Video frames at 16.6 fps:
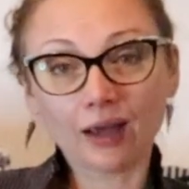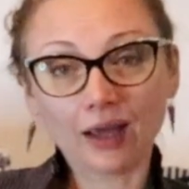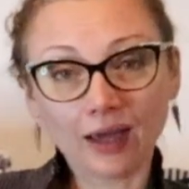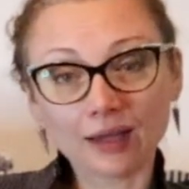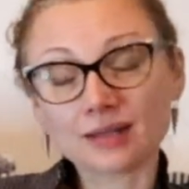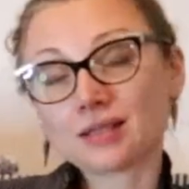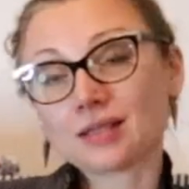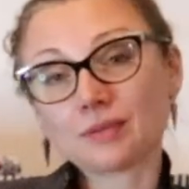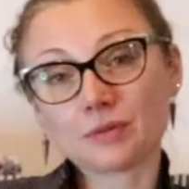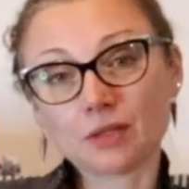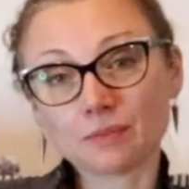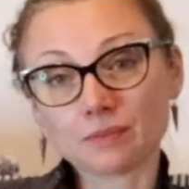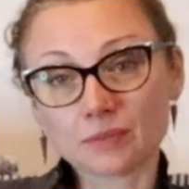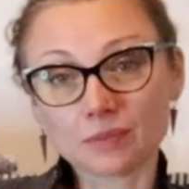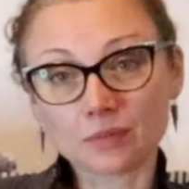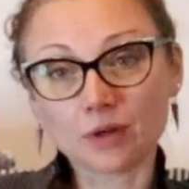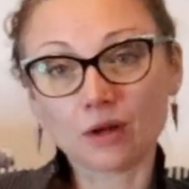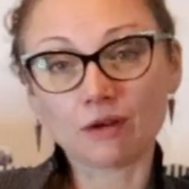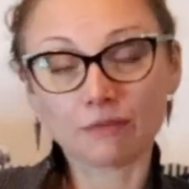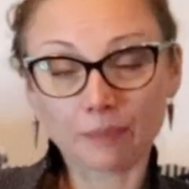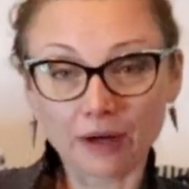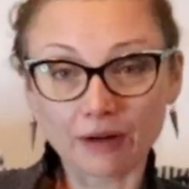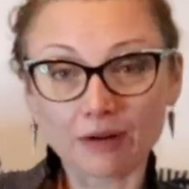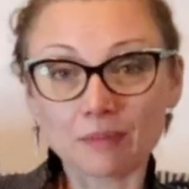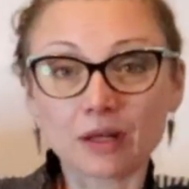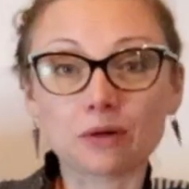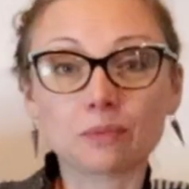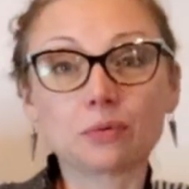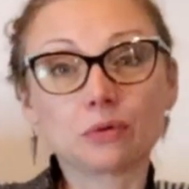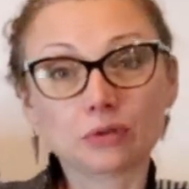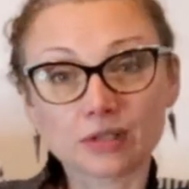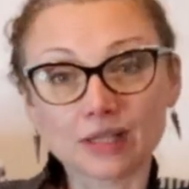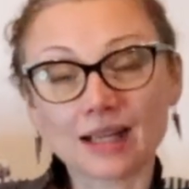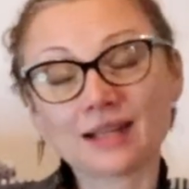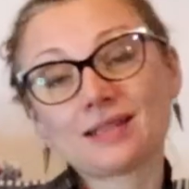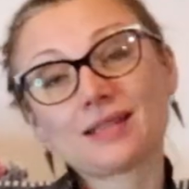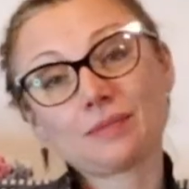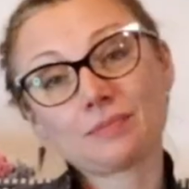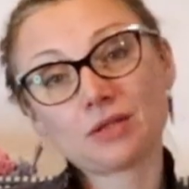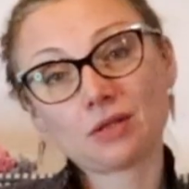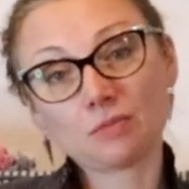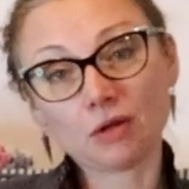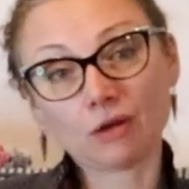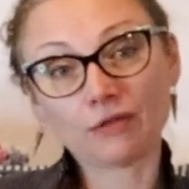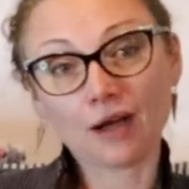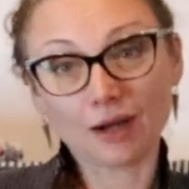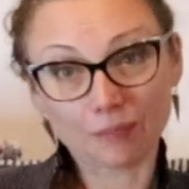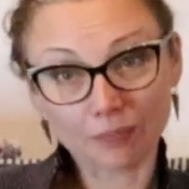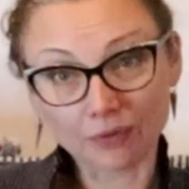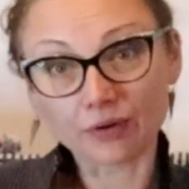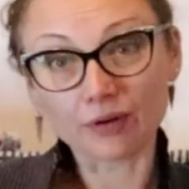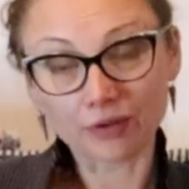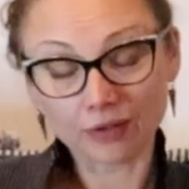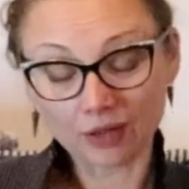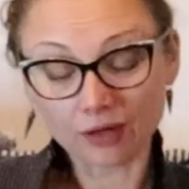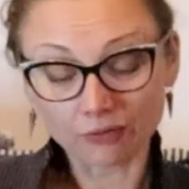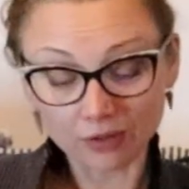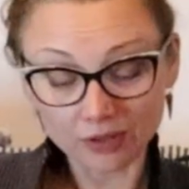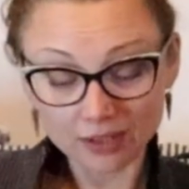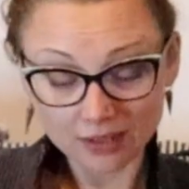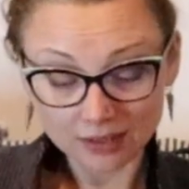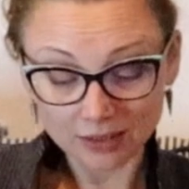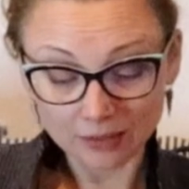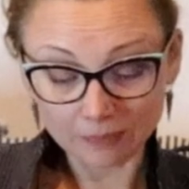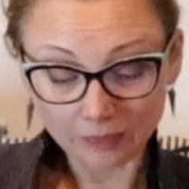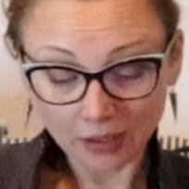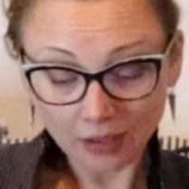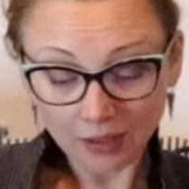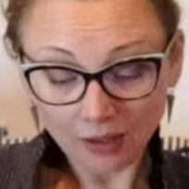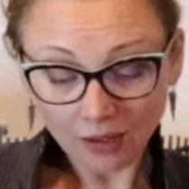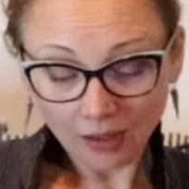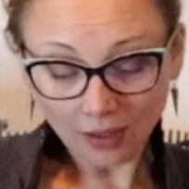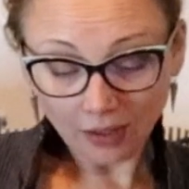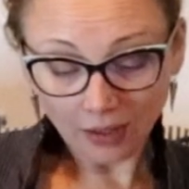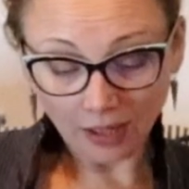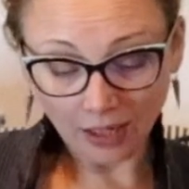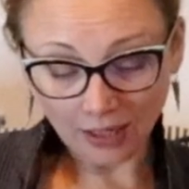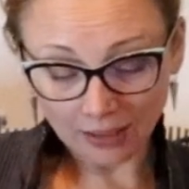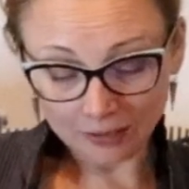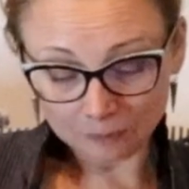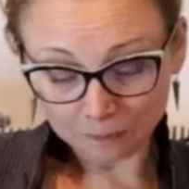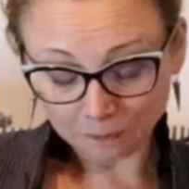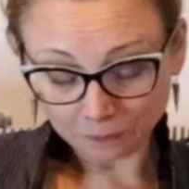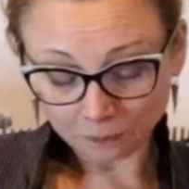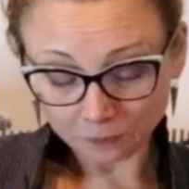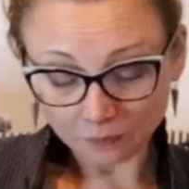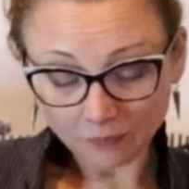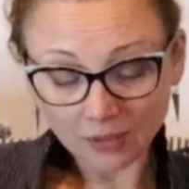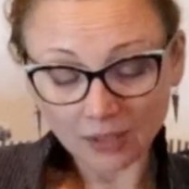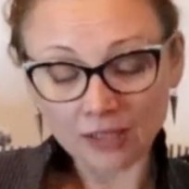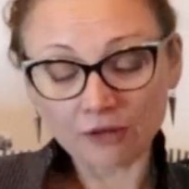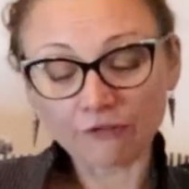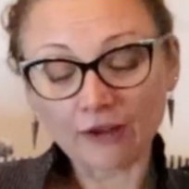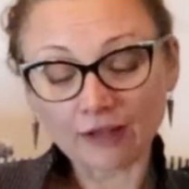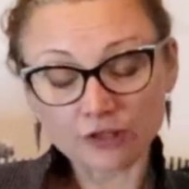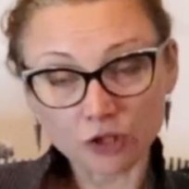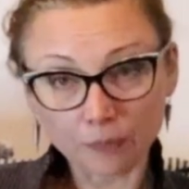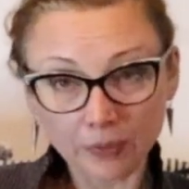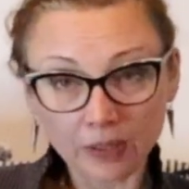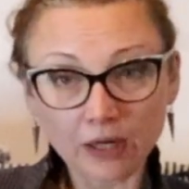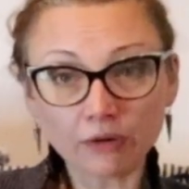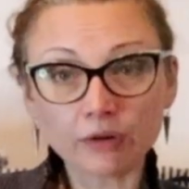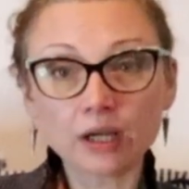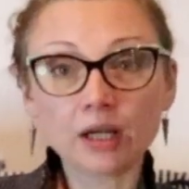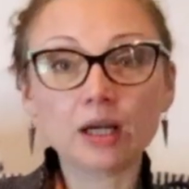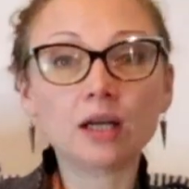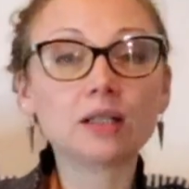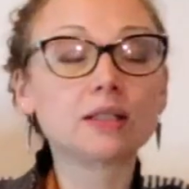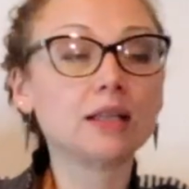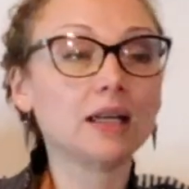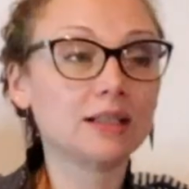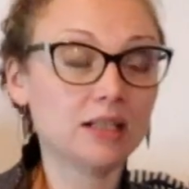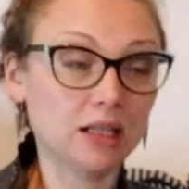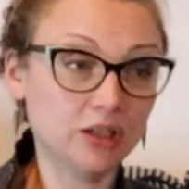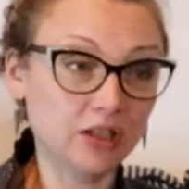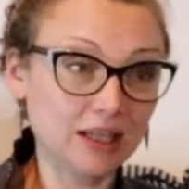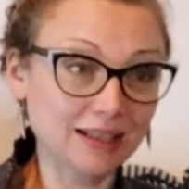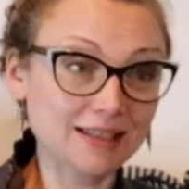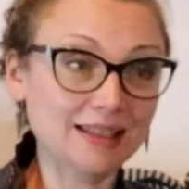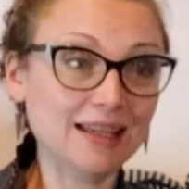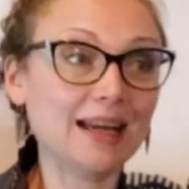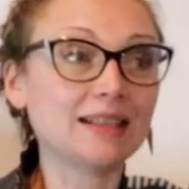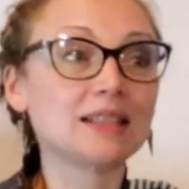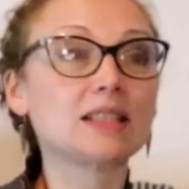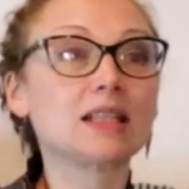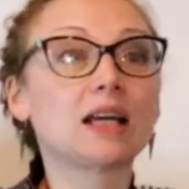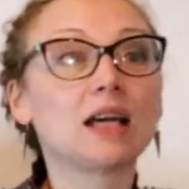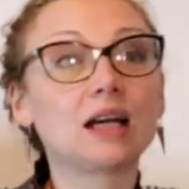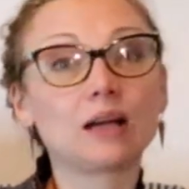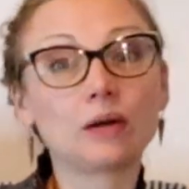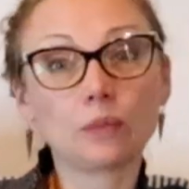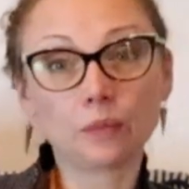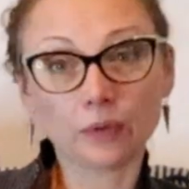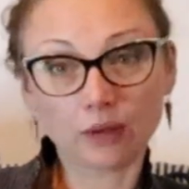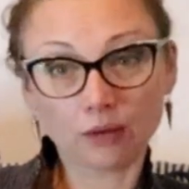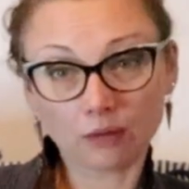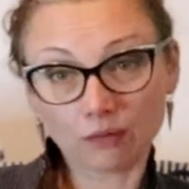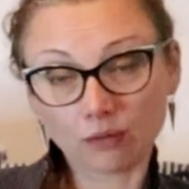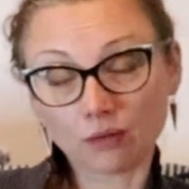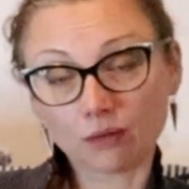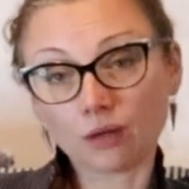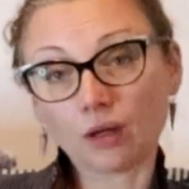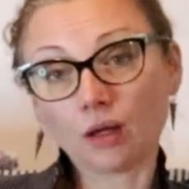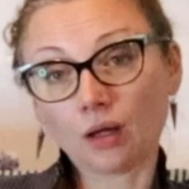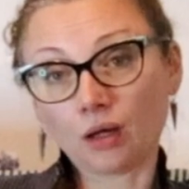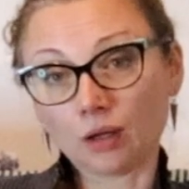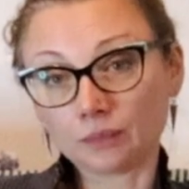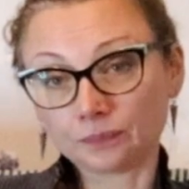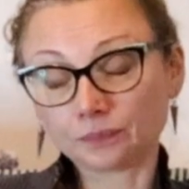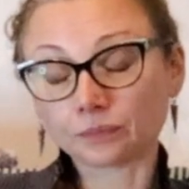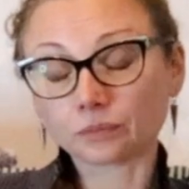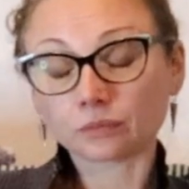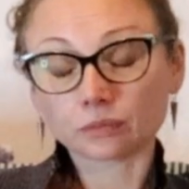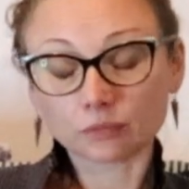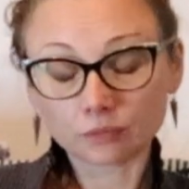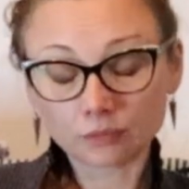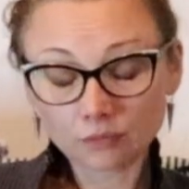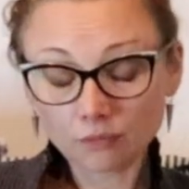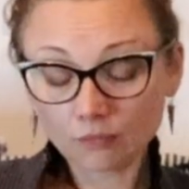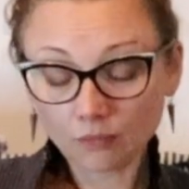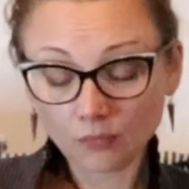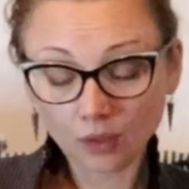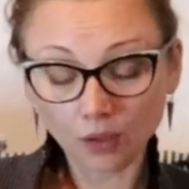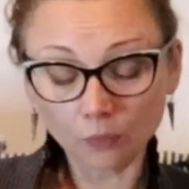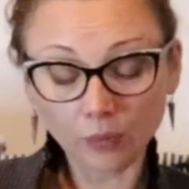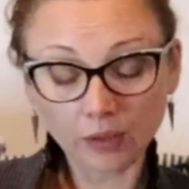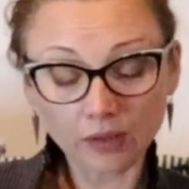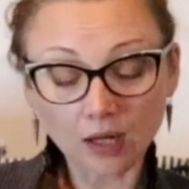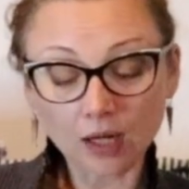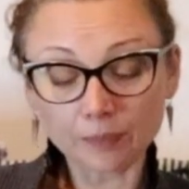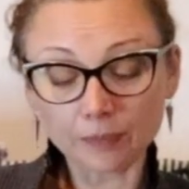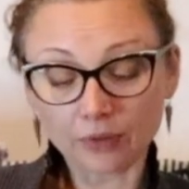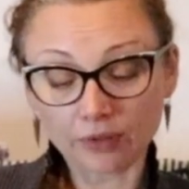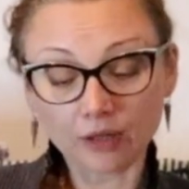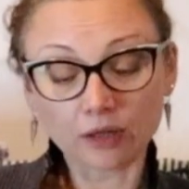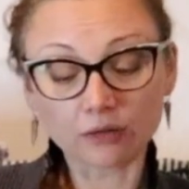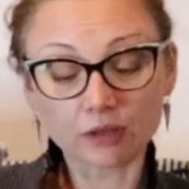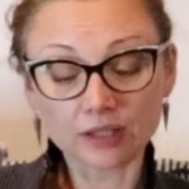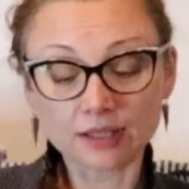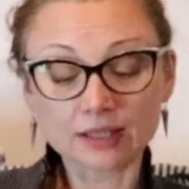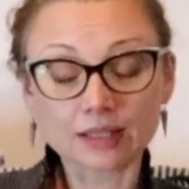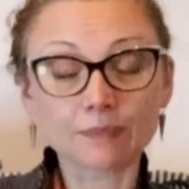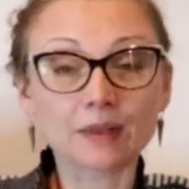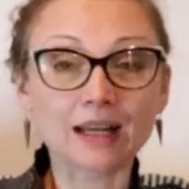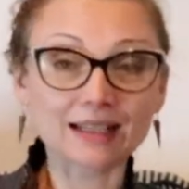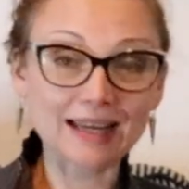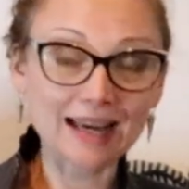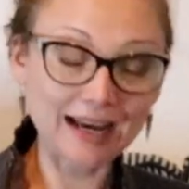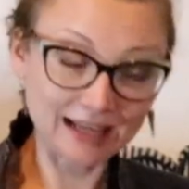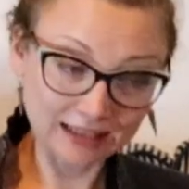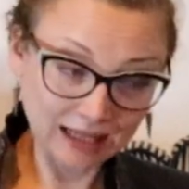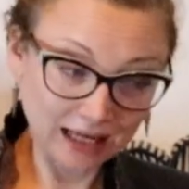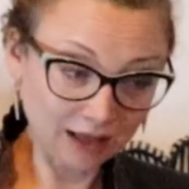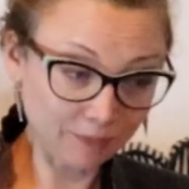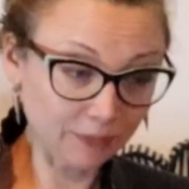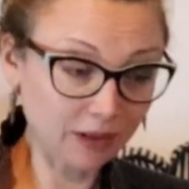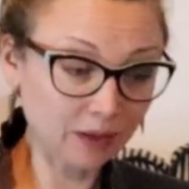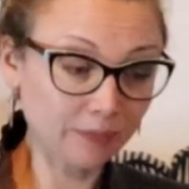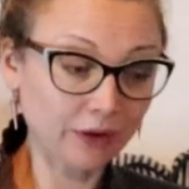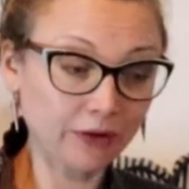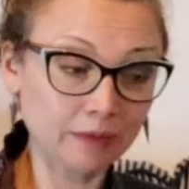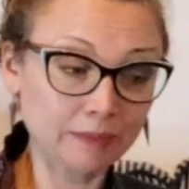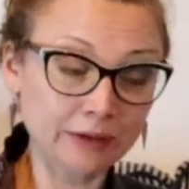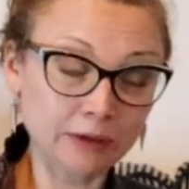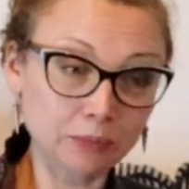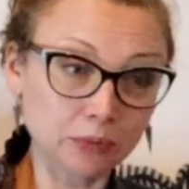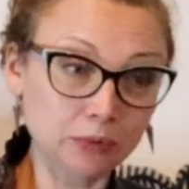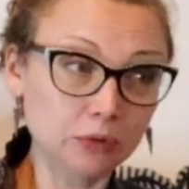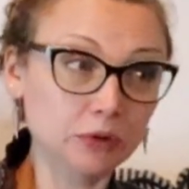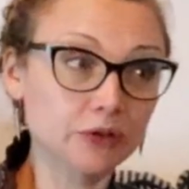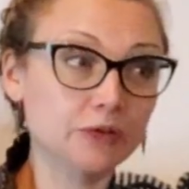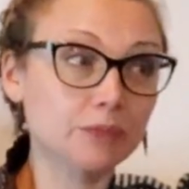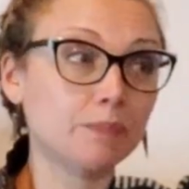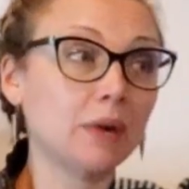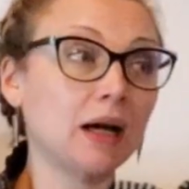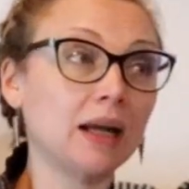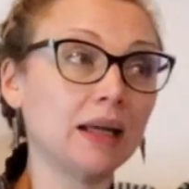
a symptom of perimenopause and a symptom of hyperthyroidism. It affects your period. They tend to get scanter with hyperthyroidism. That can happen in perimenopause.